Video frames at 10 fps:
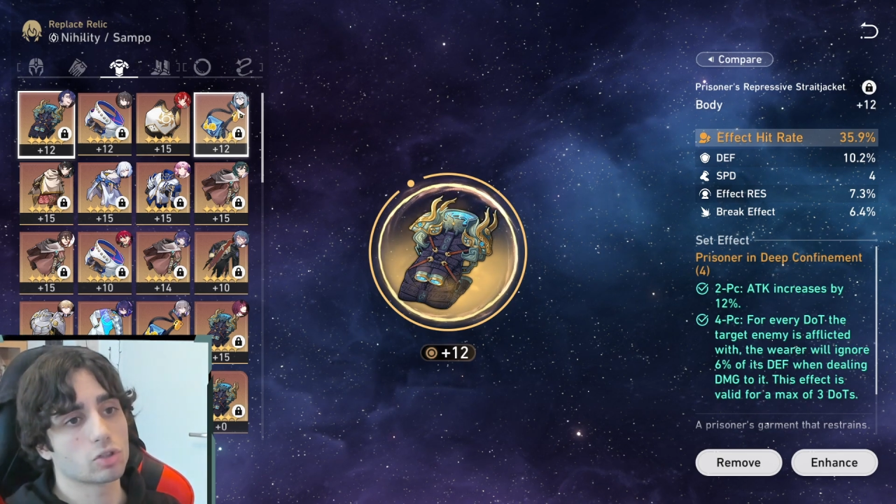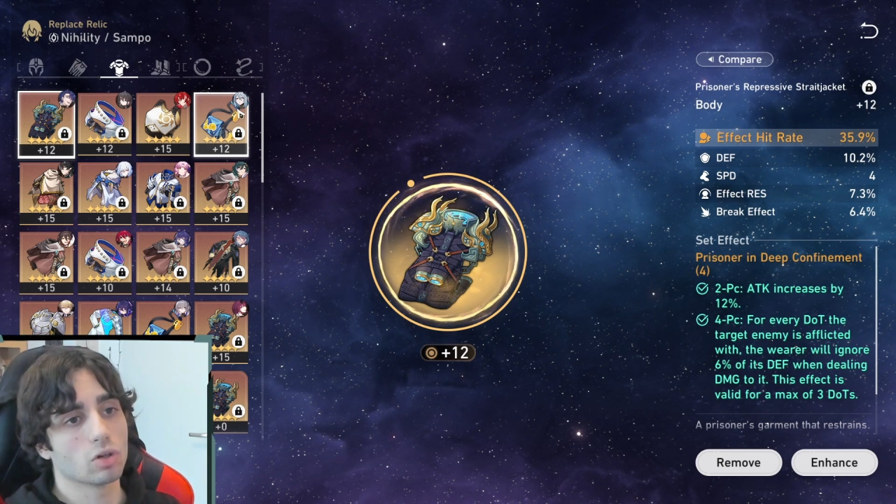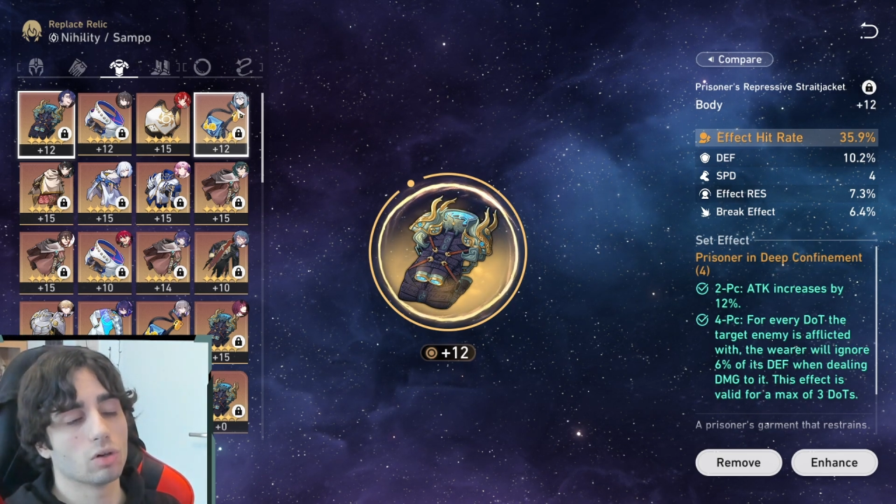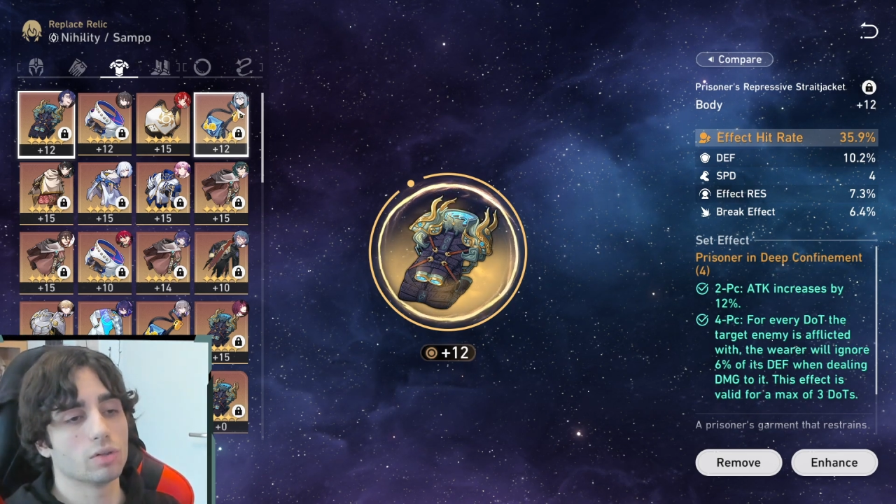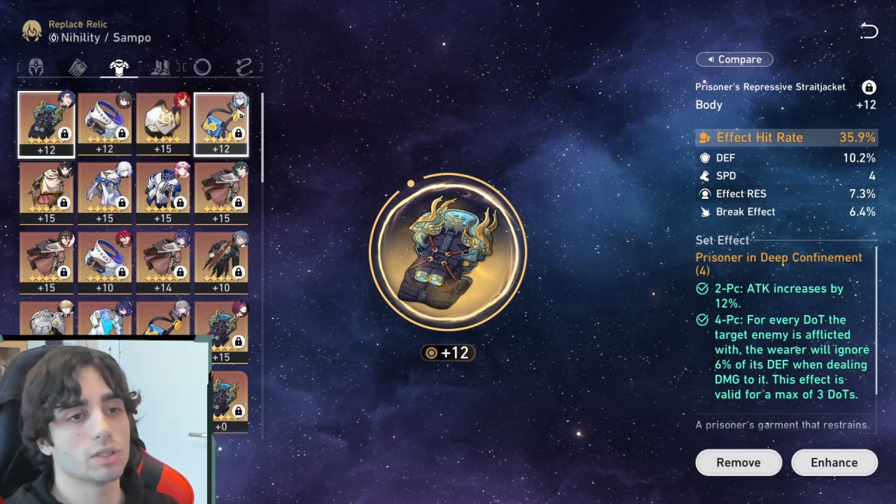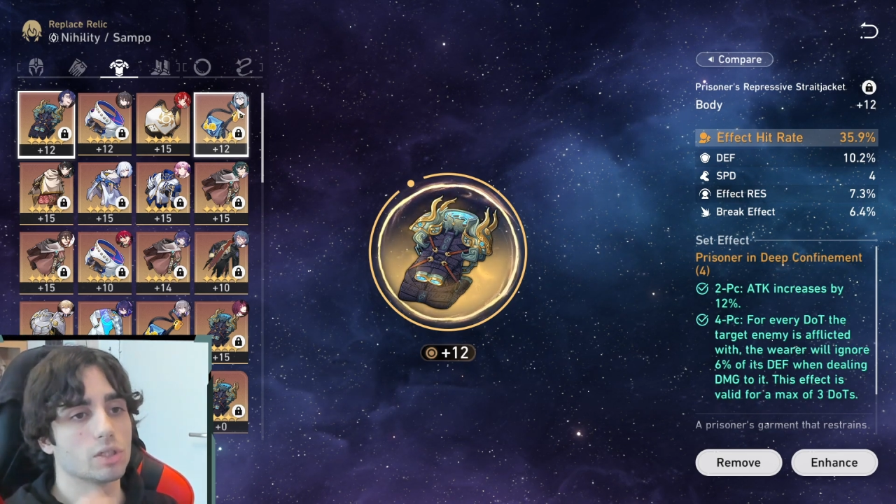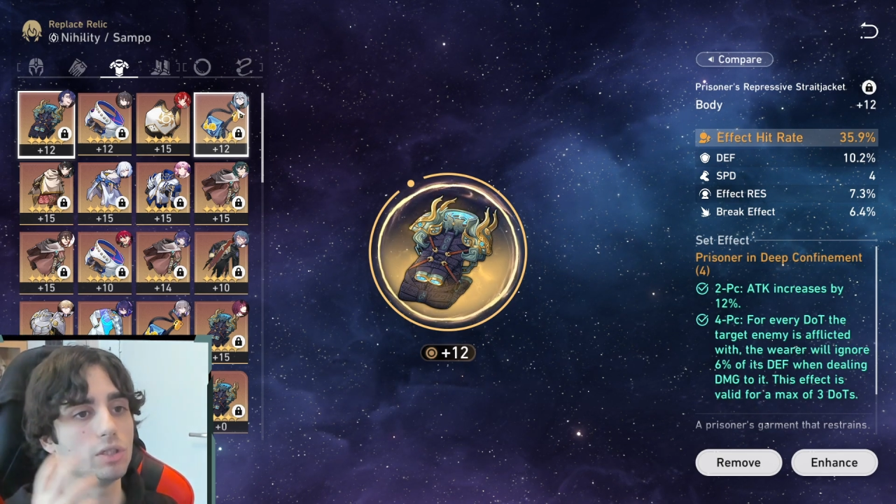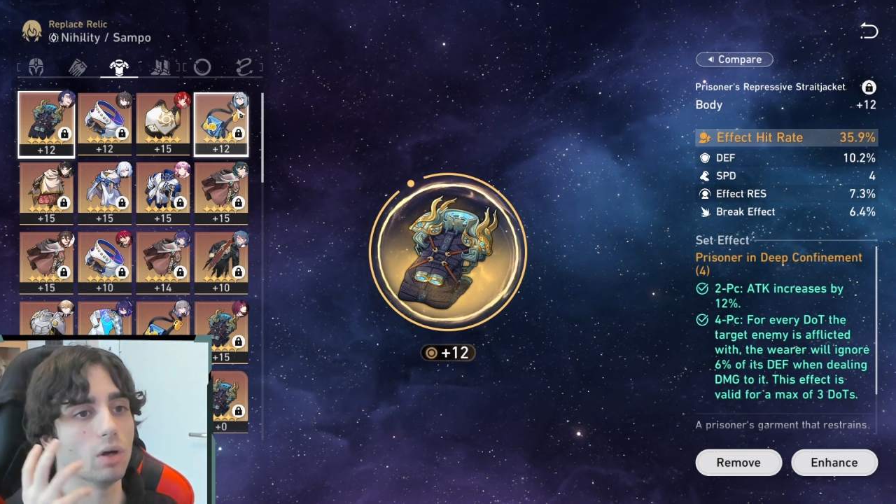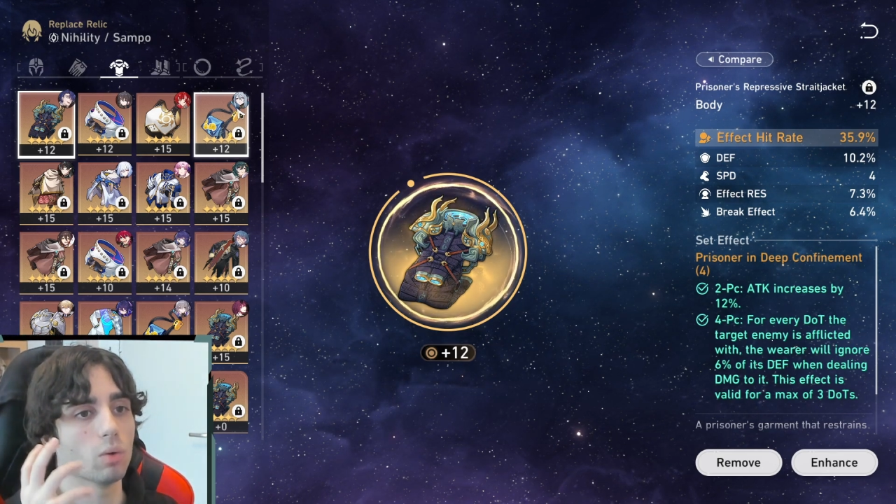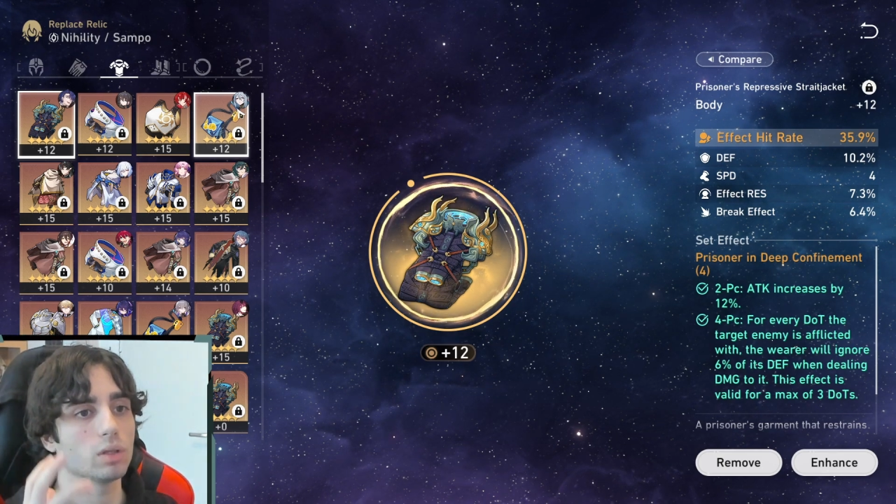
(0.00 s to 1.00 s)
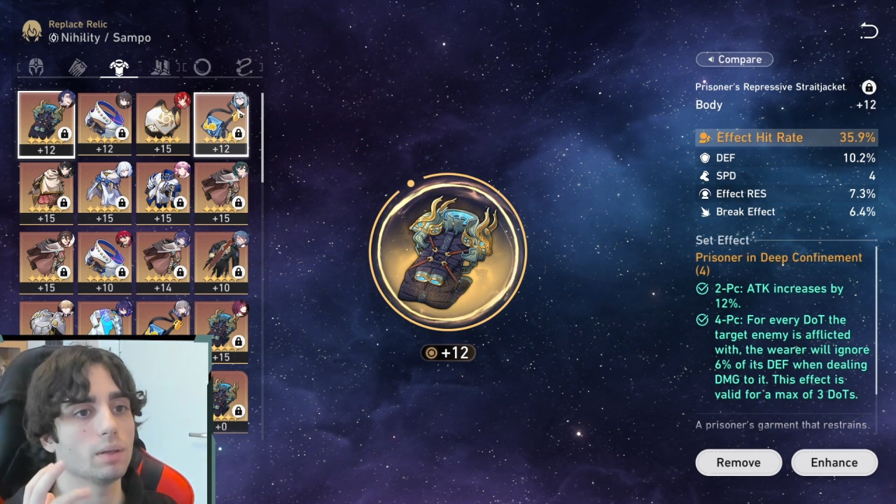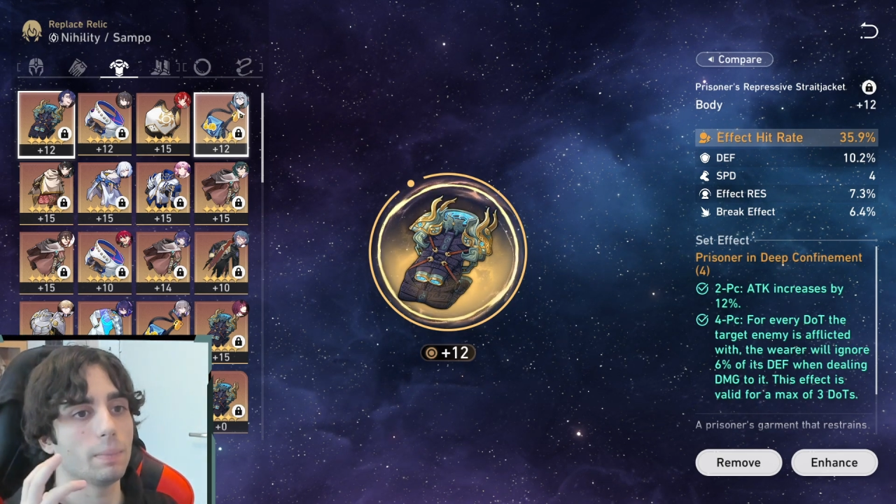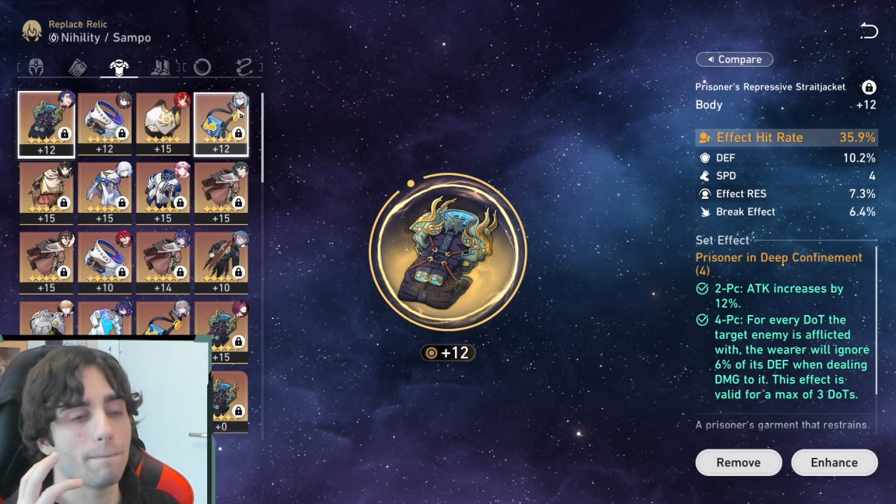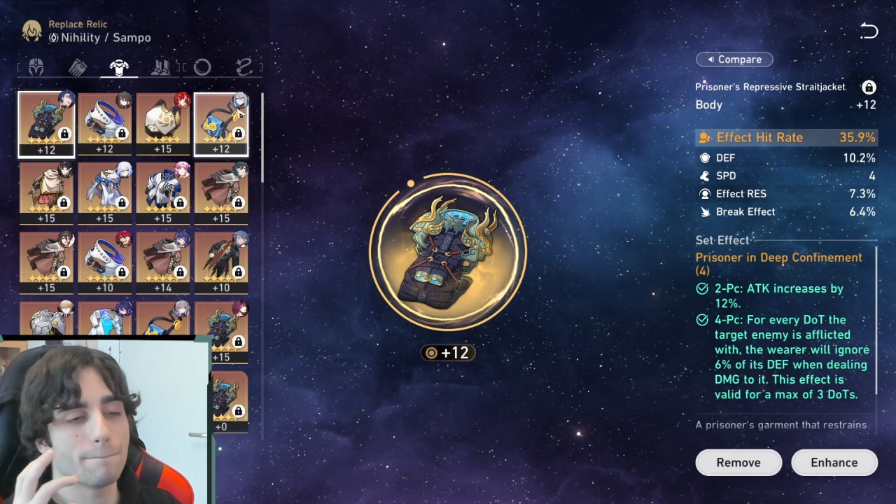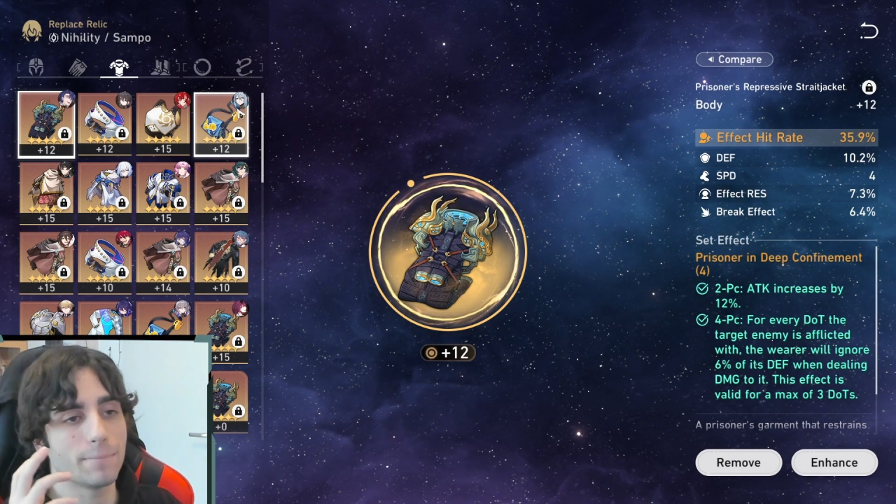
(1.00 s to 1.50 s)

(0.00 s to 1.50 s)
So this is the only